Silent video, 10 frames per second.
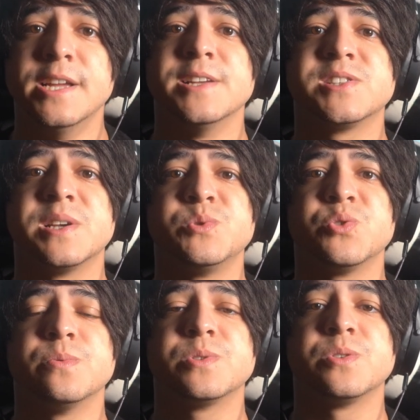it's time
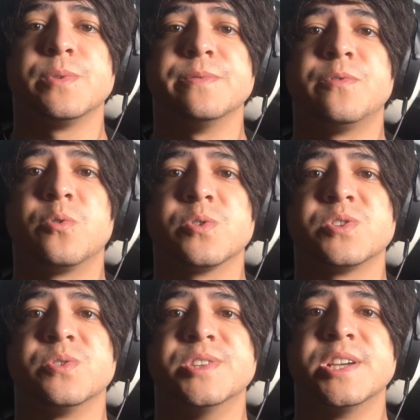to, to reinforce
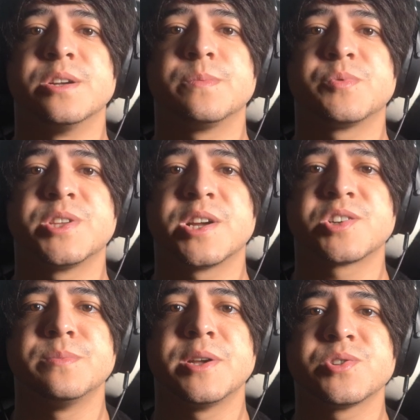your data
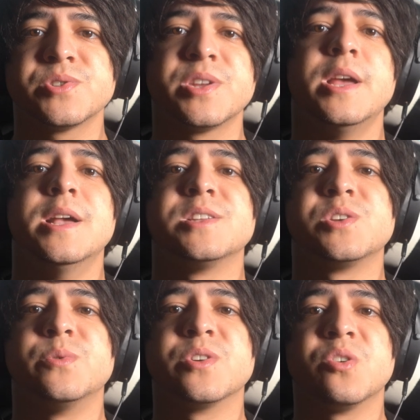protection measures,
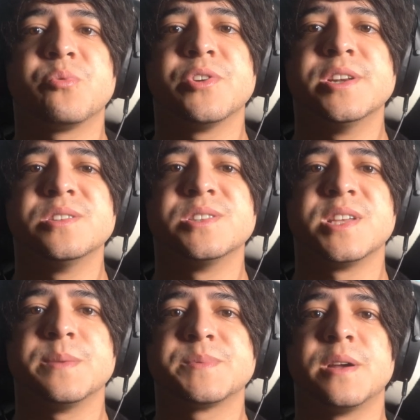so incorporating the
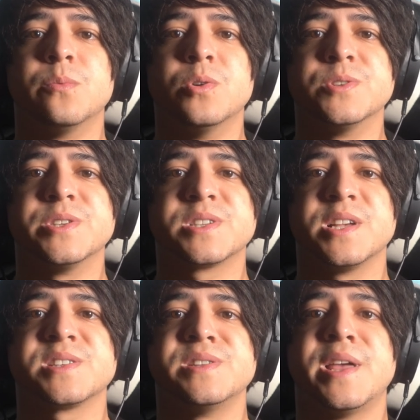tips that we'll
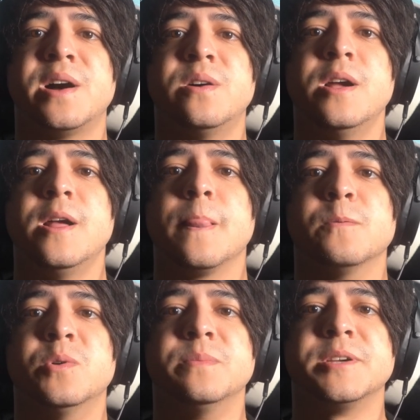discuss now
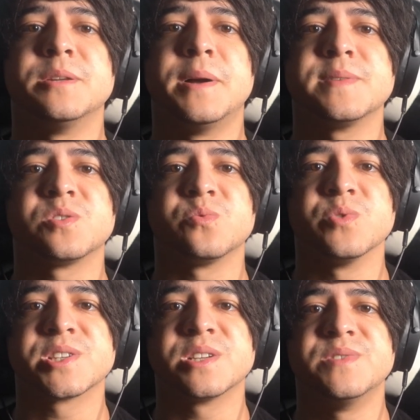will minimize the
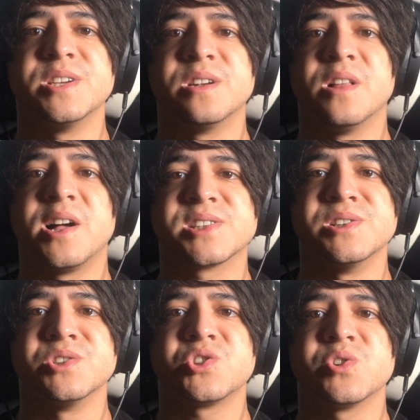risk of data loss and
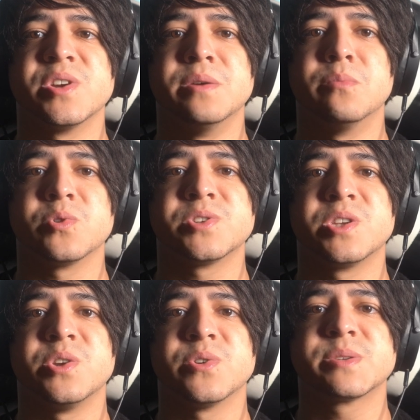ensure a more
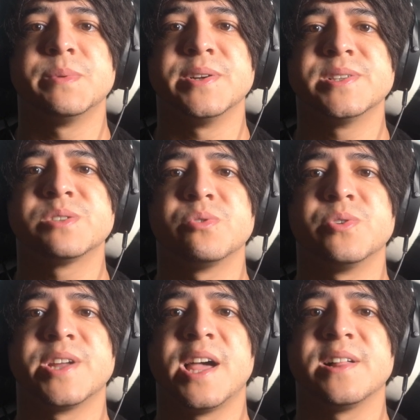secure experience with
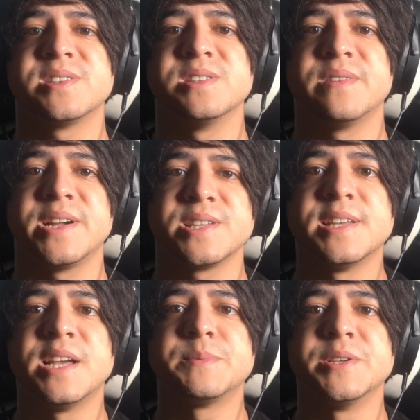your Galaxy device.
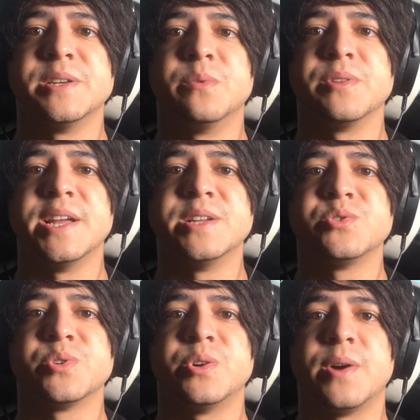Stay updated with
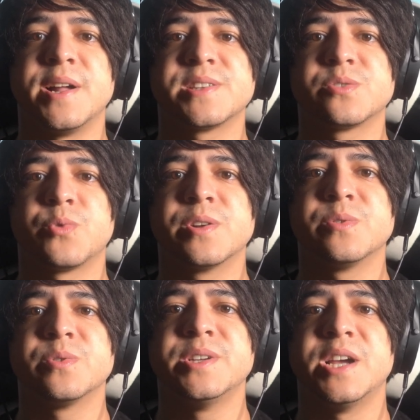Android OS.
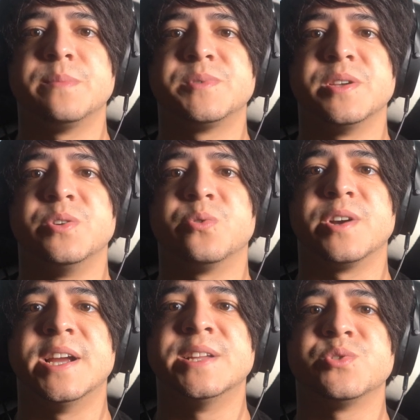Regularly update
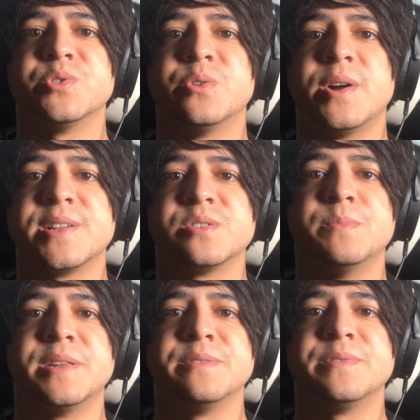your Android Android OS to
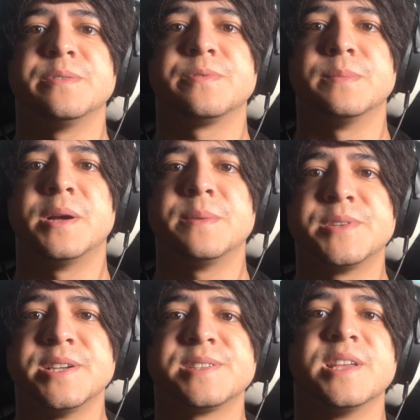benefit from
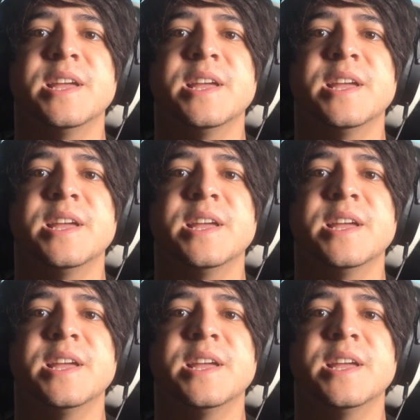updates